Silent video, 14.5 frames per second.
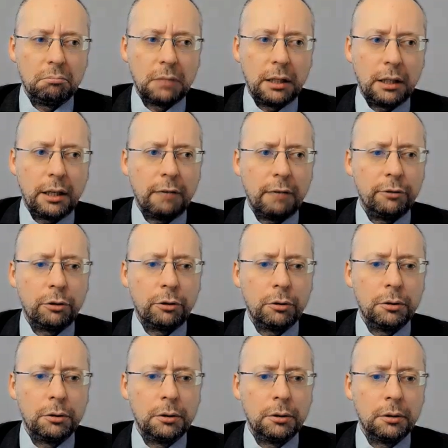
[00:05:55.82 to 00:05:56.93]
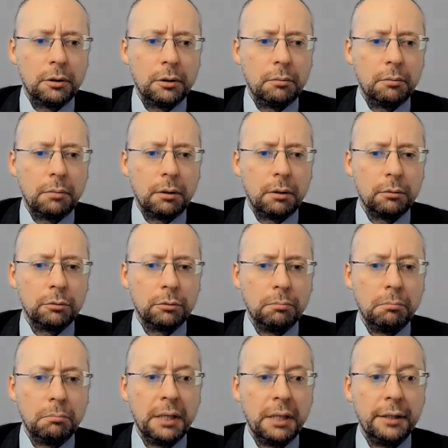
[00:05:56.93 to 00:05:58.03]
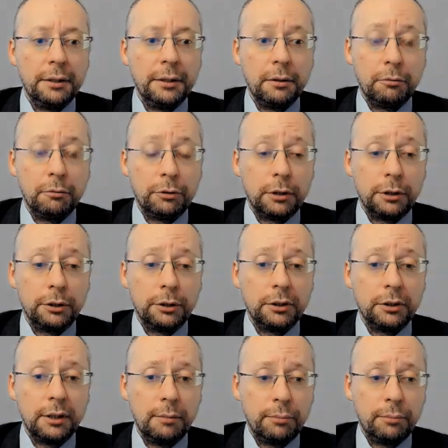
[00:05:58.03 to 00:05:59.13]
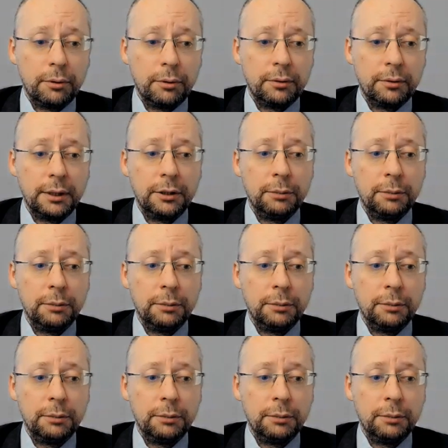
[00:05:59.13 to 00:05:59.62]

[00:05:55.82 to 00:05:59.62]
I haven't heard about many of such examples that